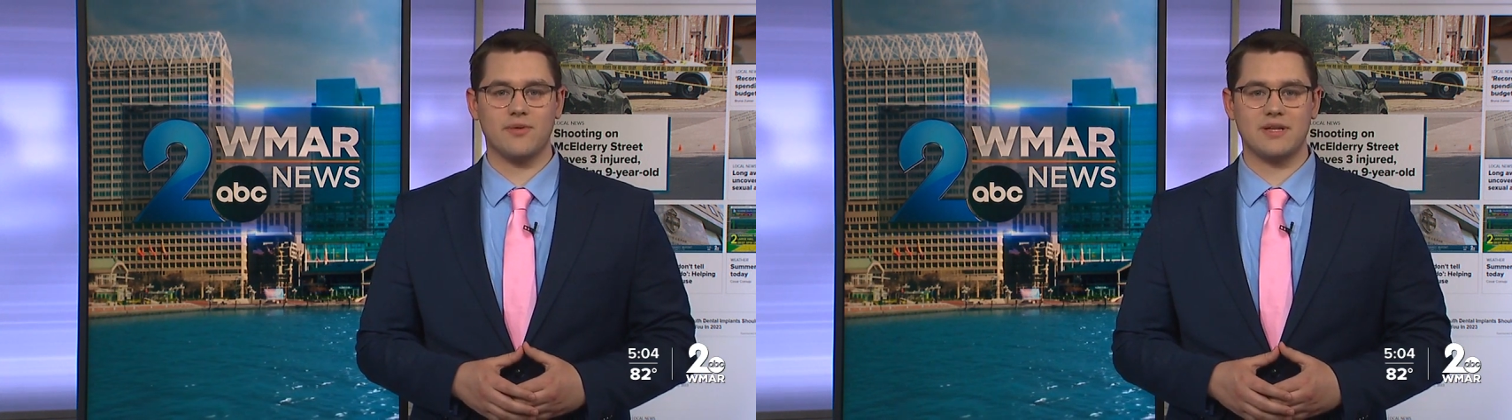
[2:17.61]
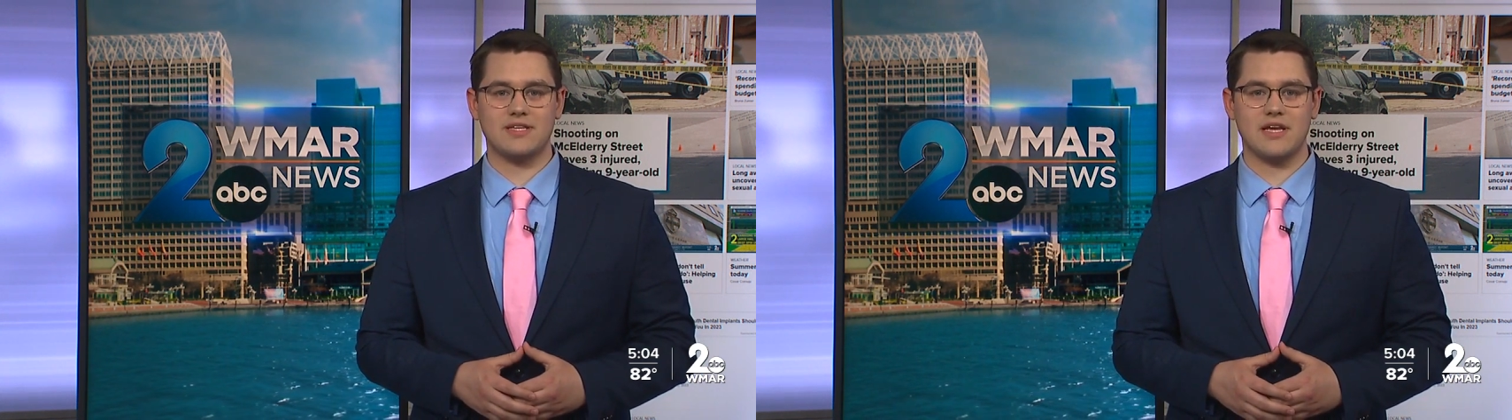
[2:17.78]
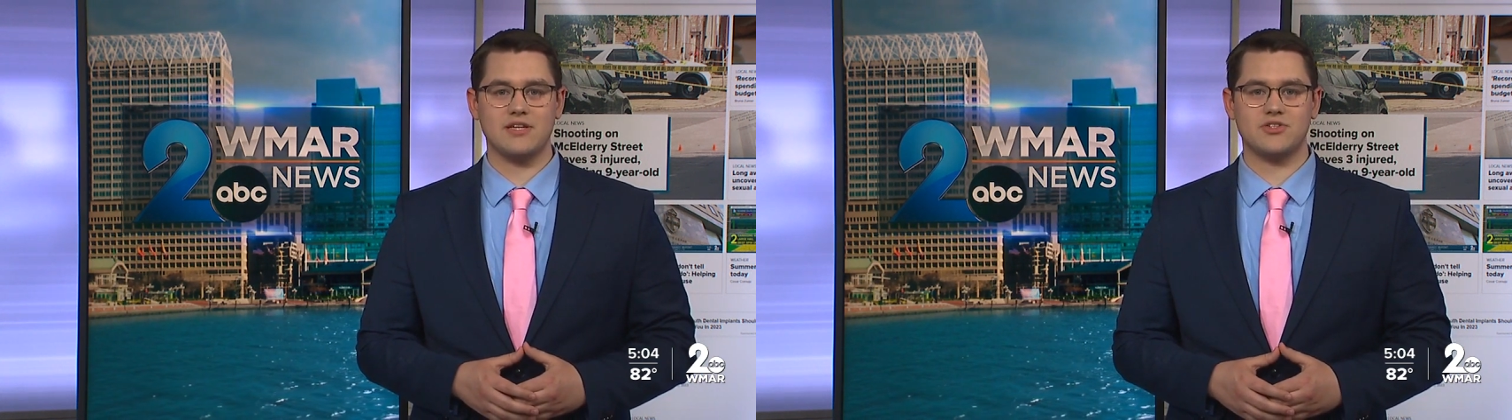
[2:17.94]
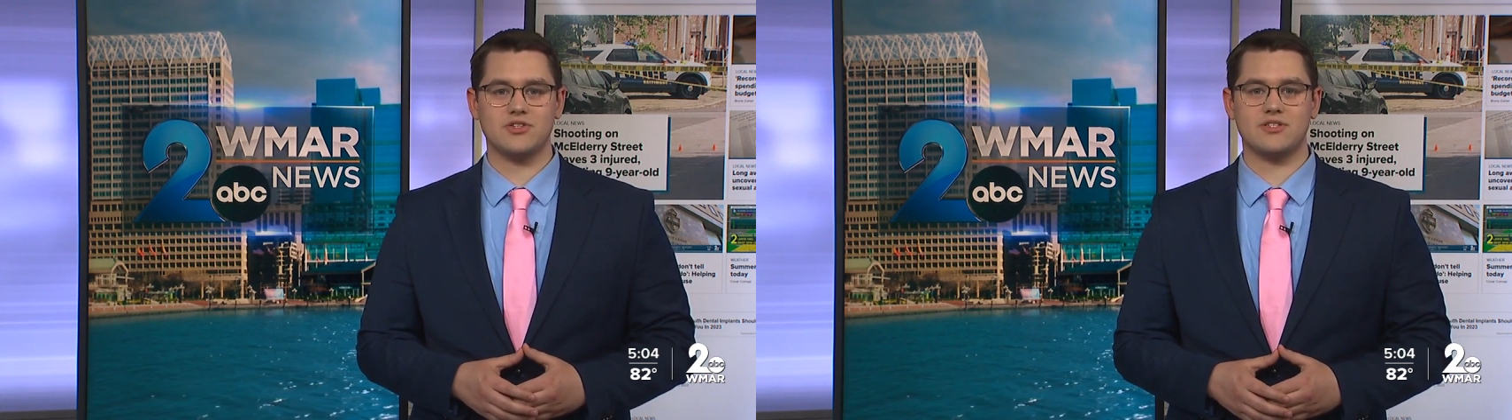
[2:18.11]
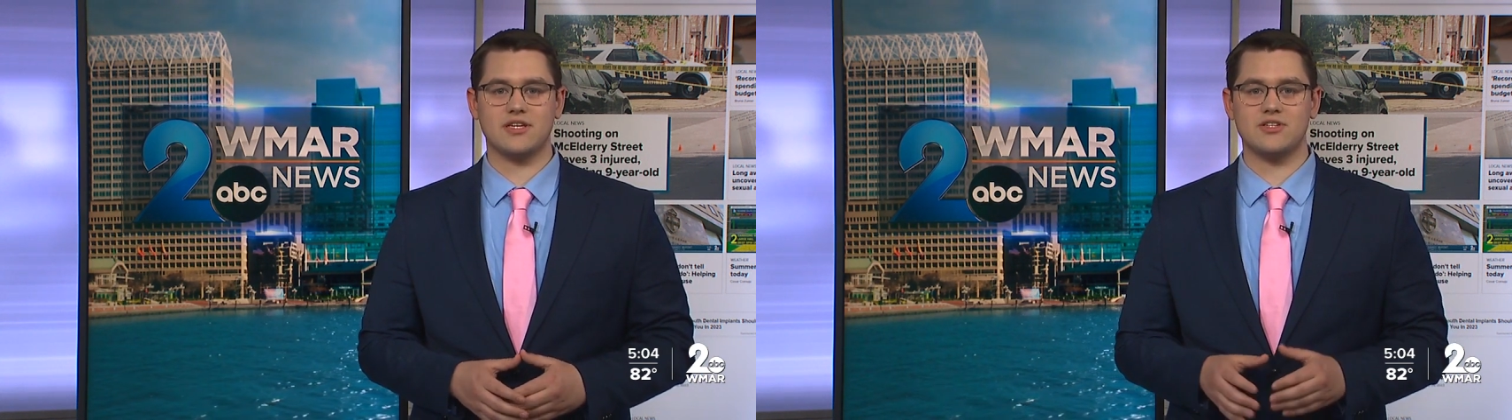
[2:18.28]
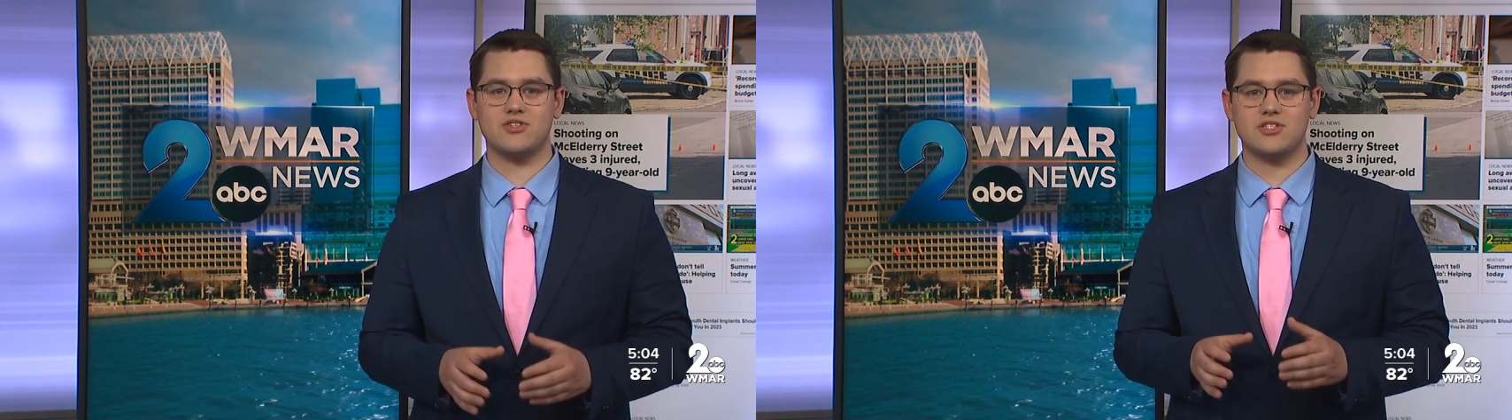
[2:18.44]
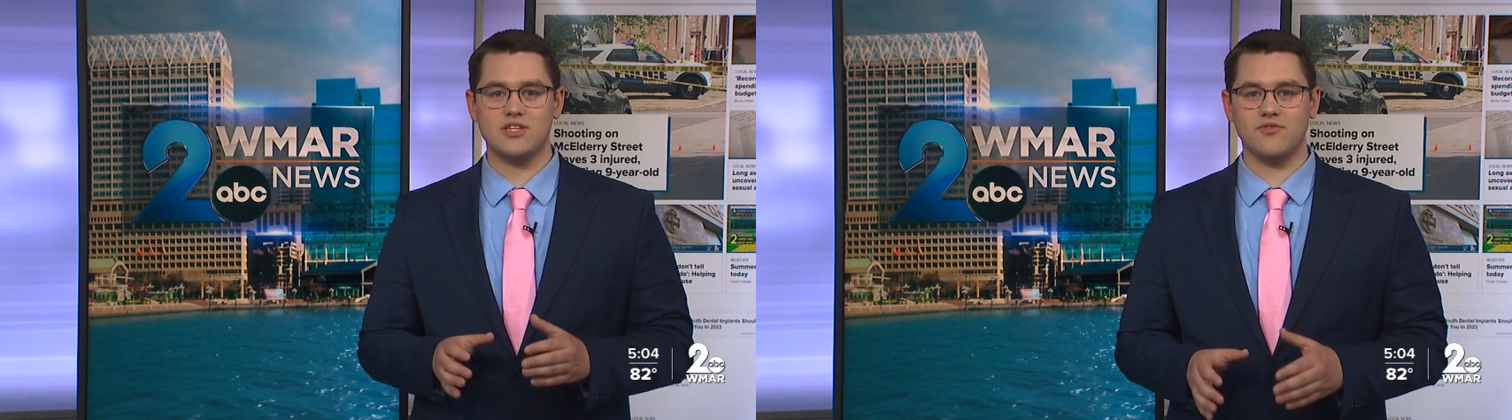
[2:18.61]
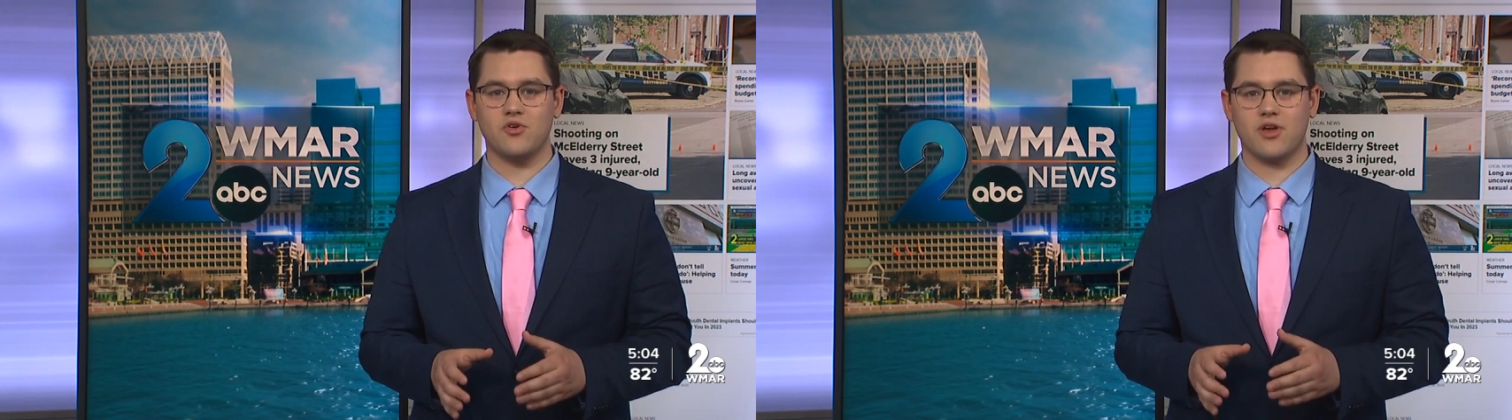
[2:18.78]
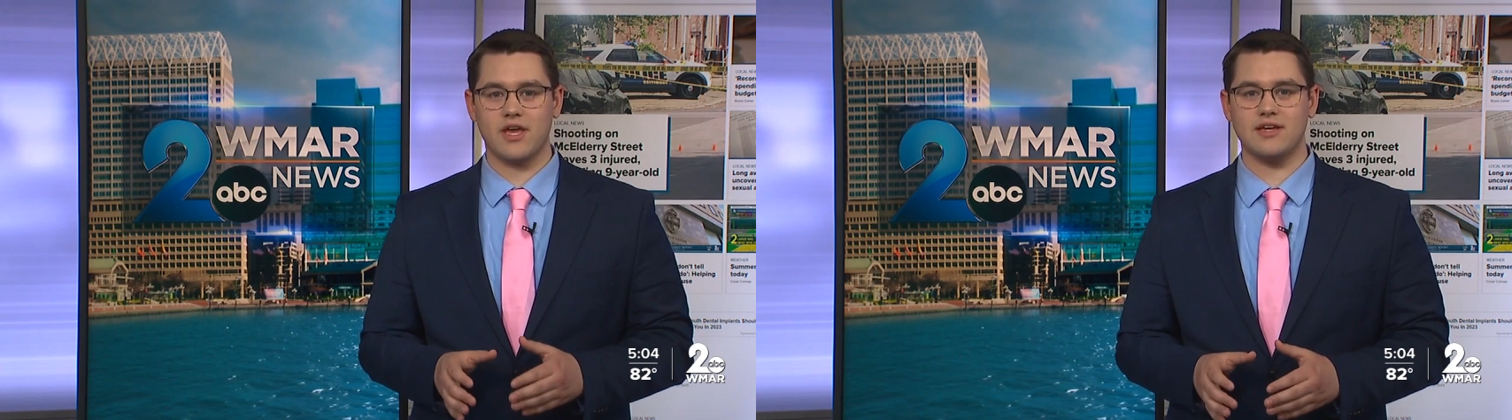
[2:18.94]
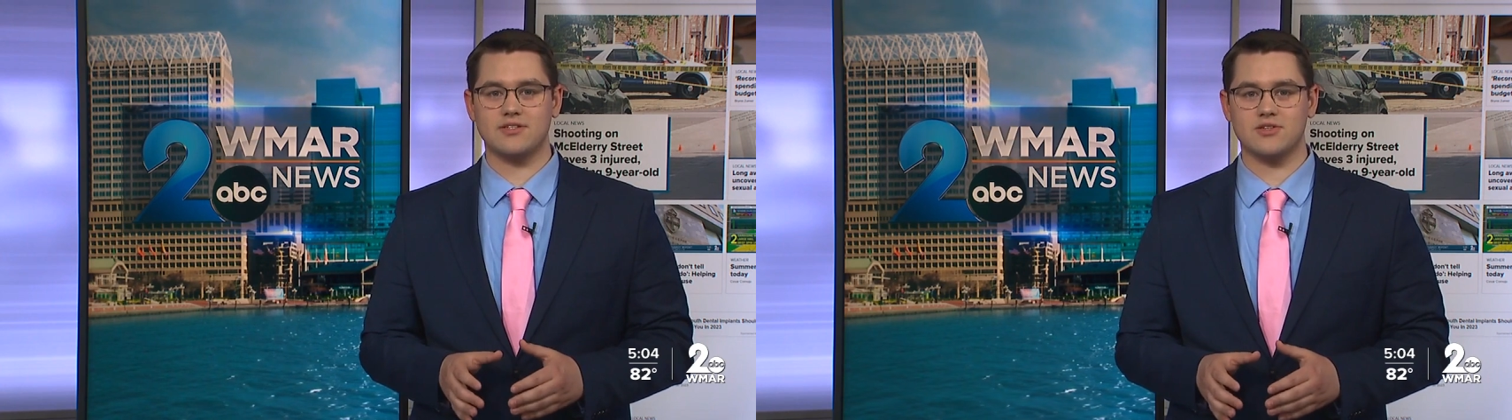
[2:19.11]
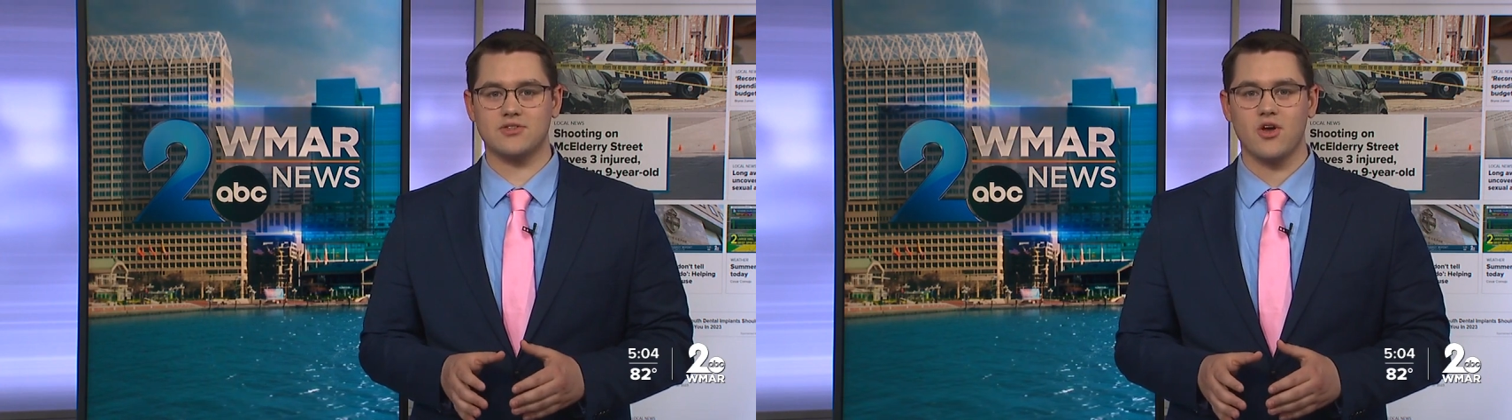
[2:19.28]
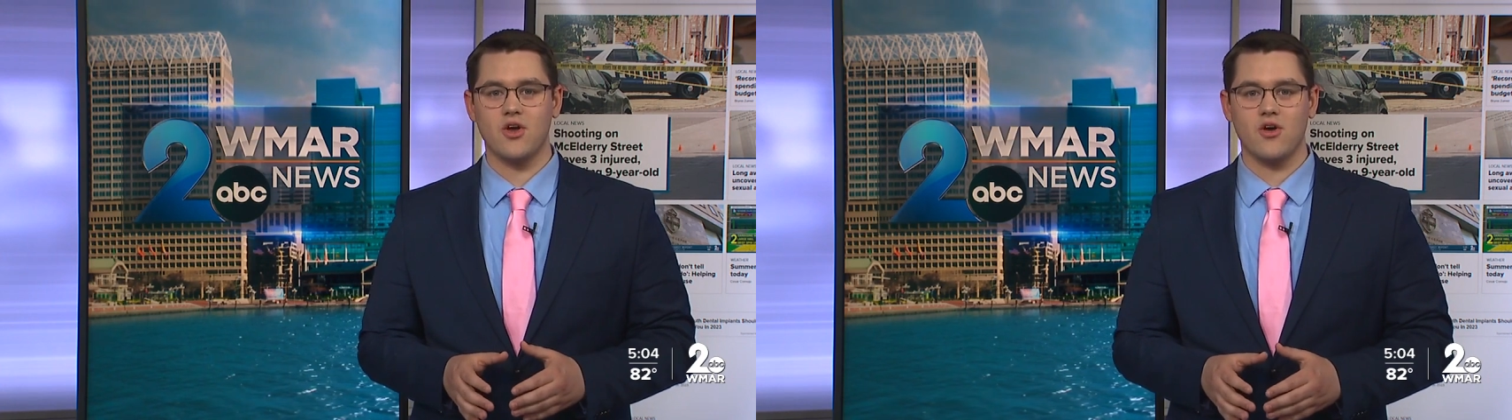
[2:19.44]
limitations in civil
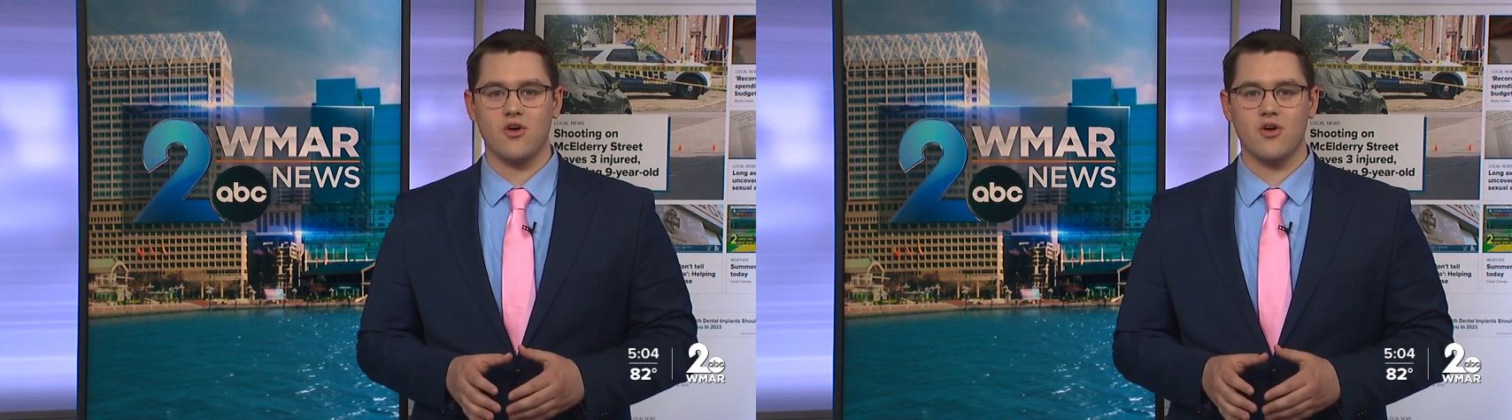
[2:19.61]
cases